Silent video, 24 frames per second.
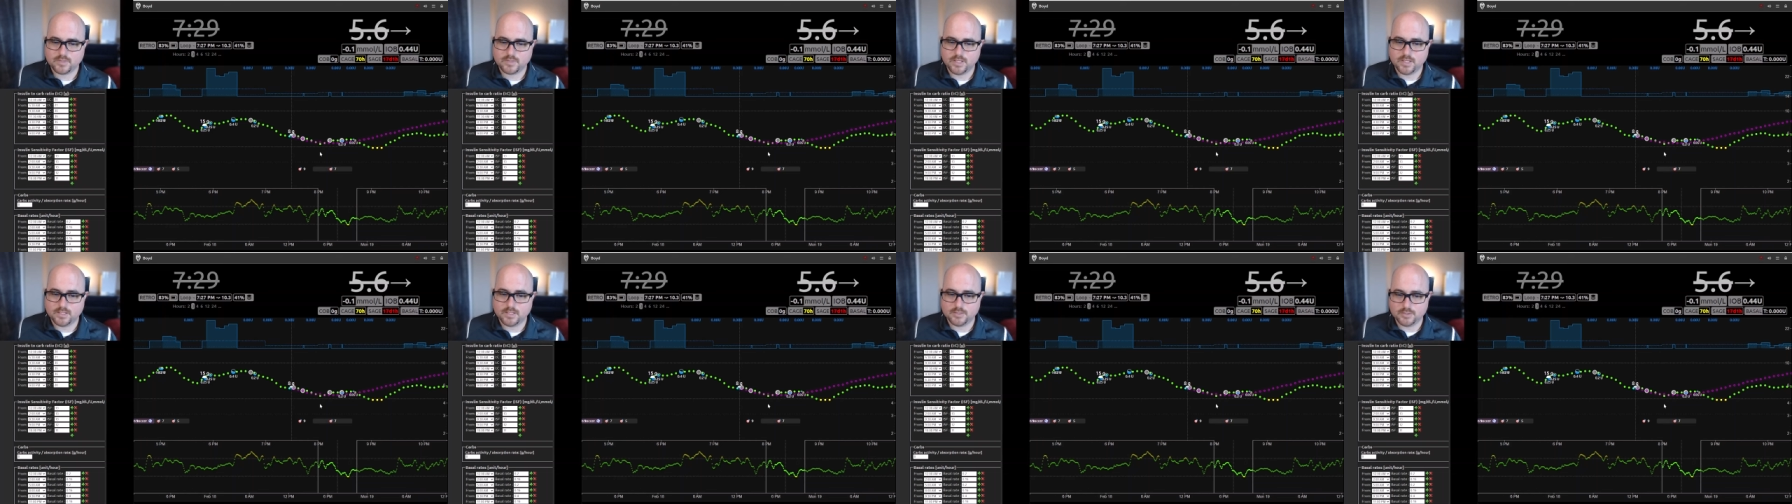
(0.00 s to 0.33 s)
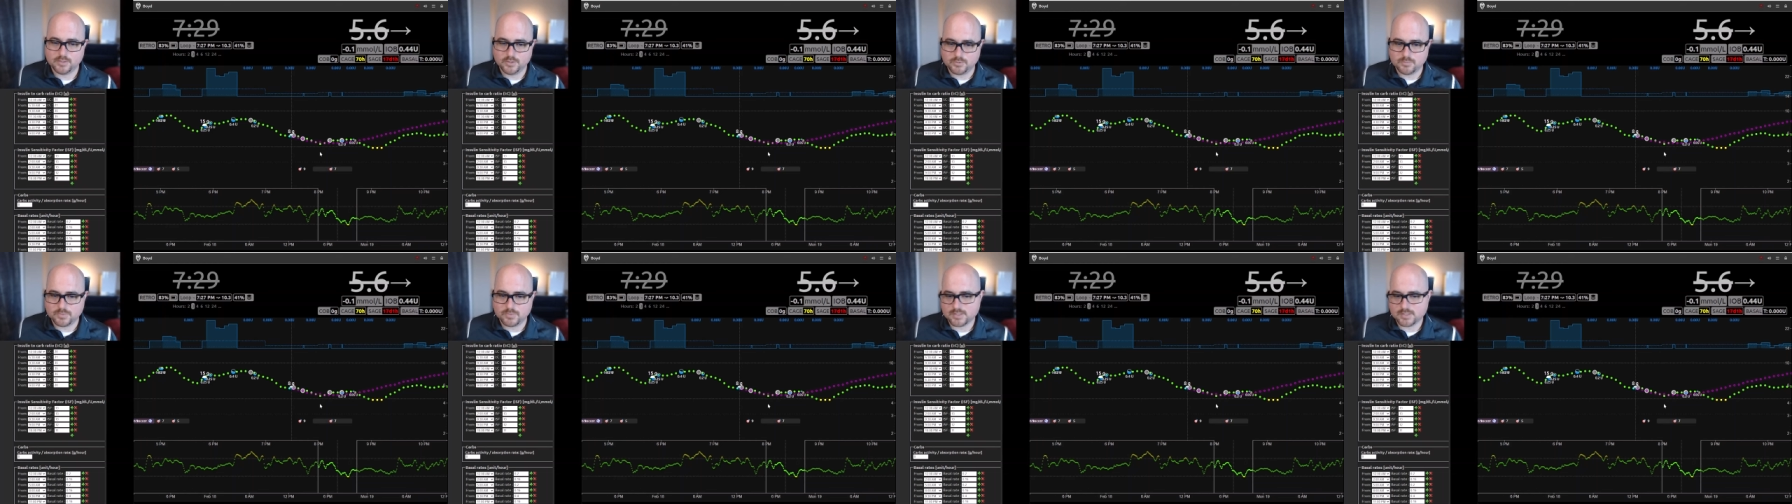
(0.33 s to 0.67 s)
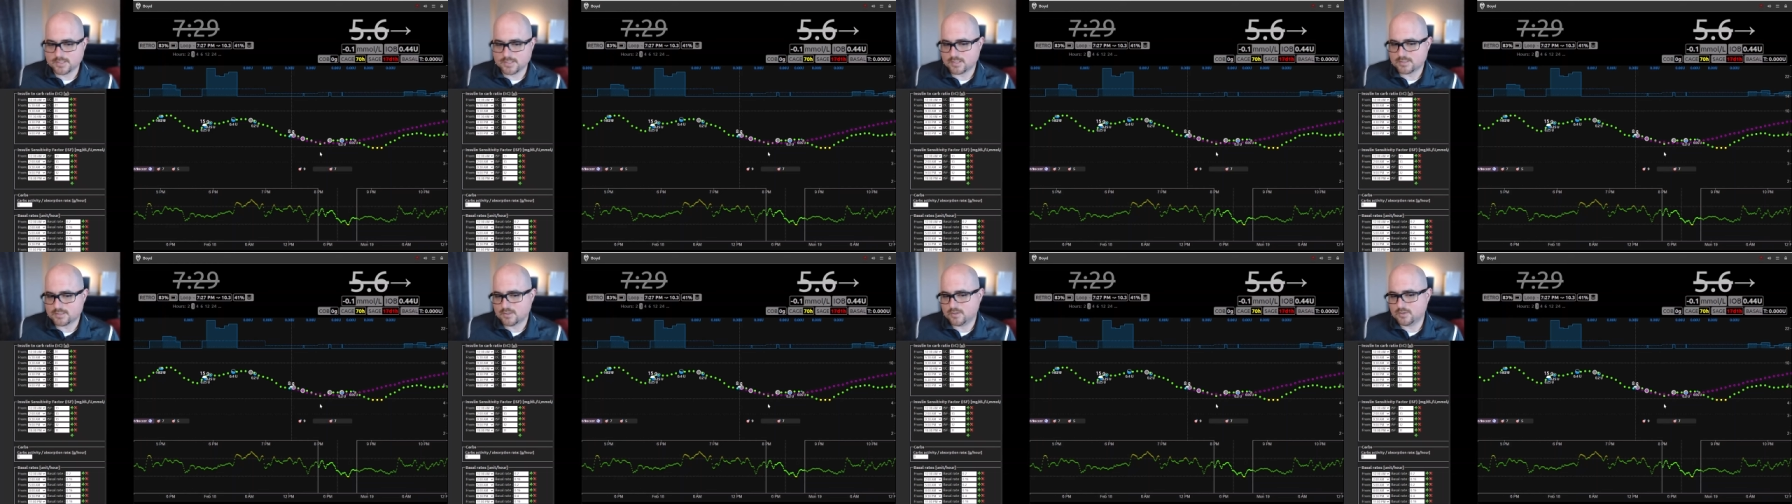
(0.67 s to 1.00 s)
in loop because
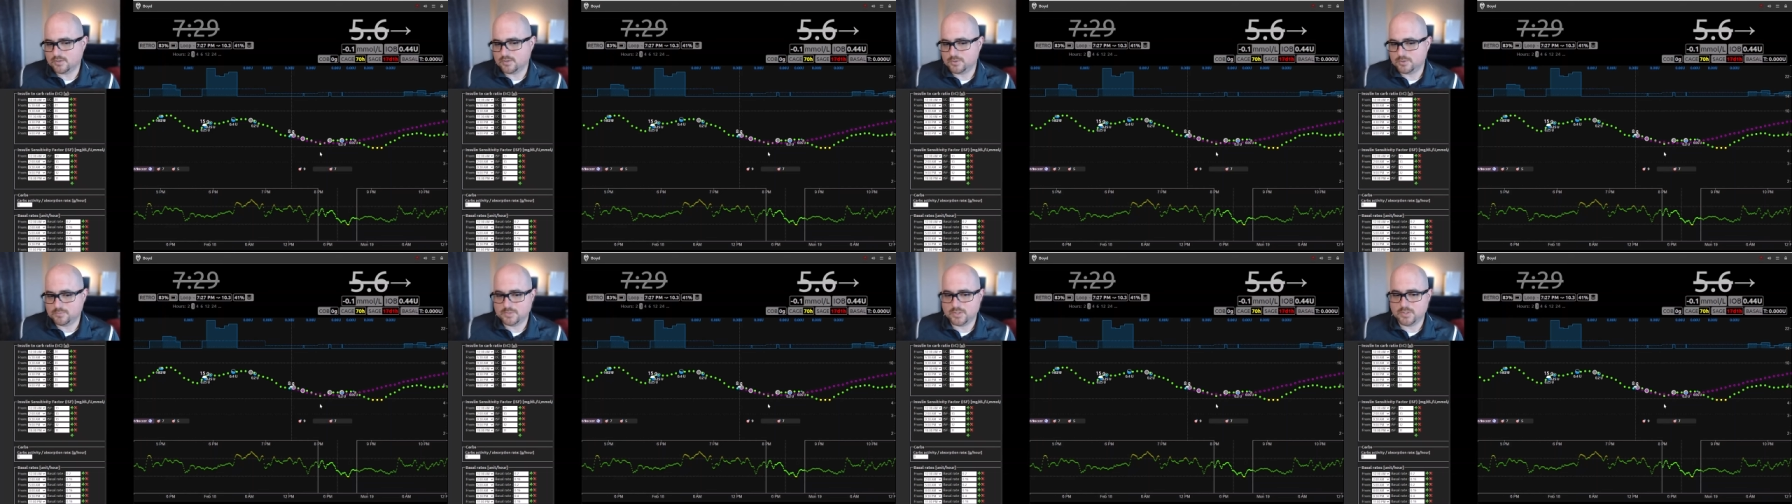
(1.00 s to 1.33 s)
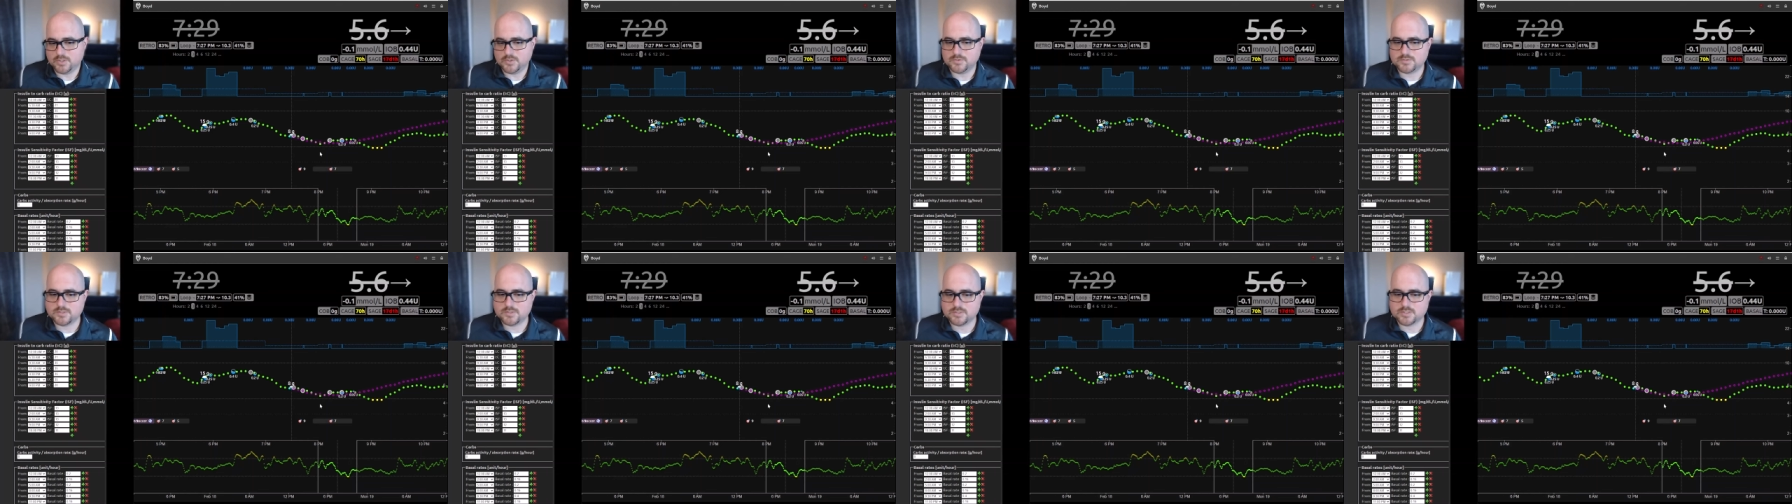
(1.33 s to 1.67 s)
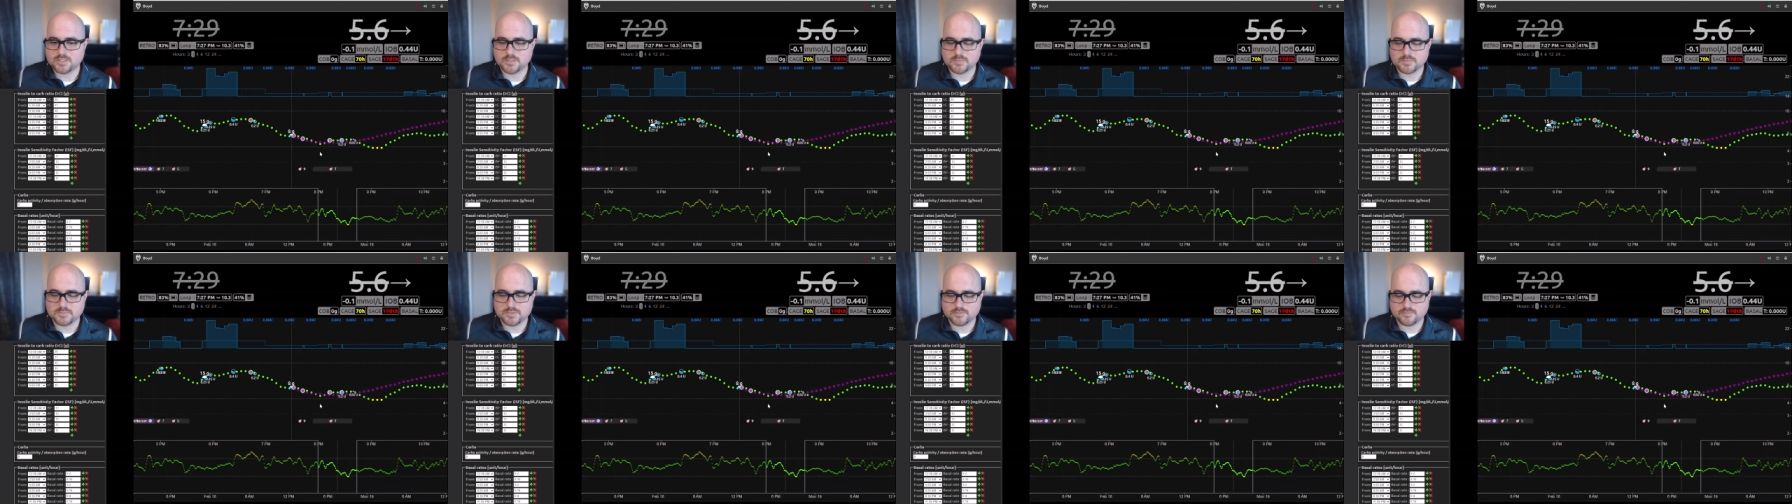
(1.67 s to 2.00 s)
that's all loop knows in
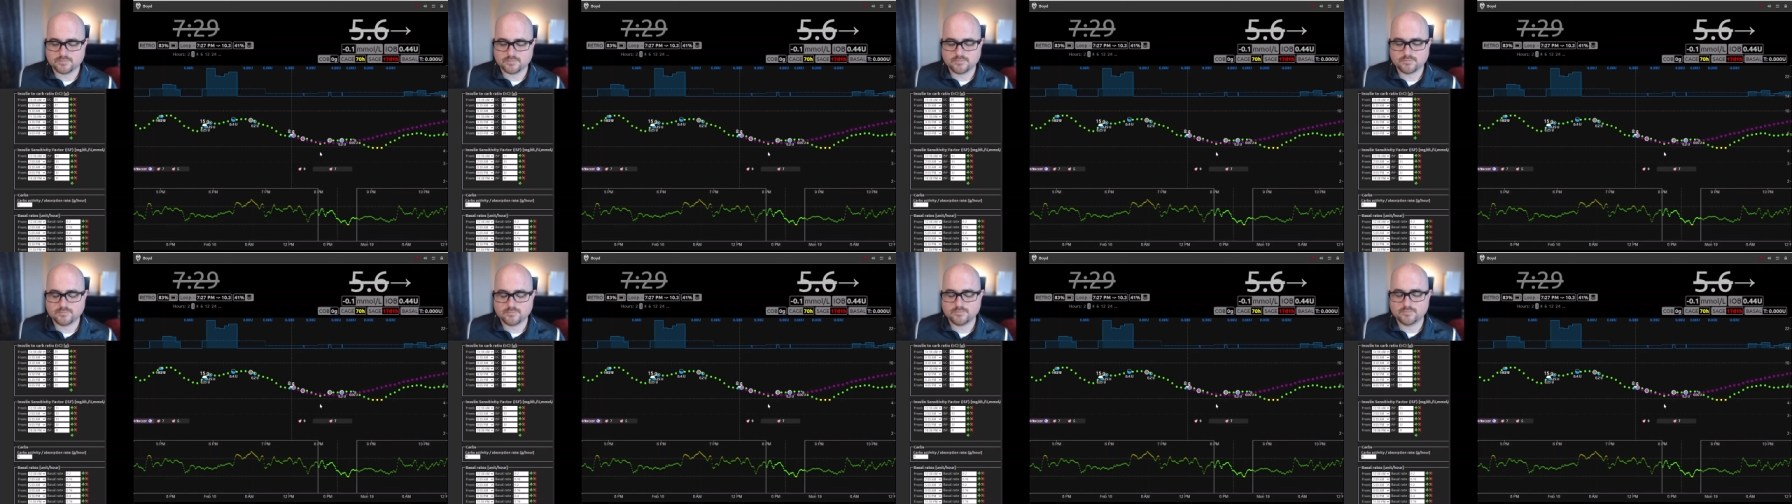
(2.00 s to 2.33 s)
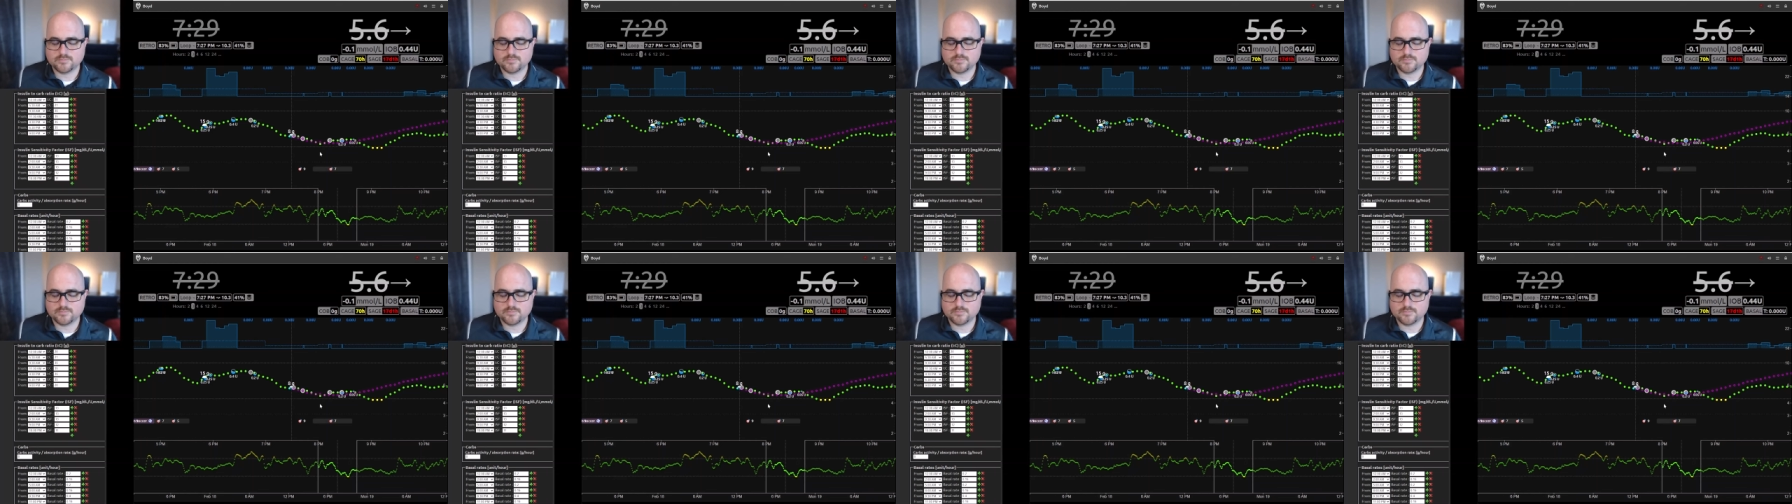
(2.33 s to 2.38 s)
terms of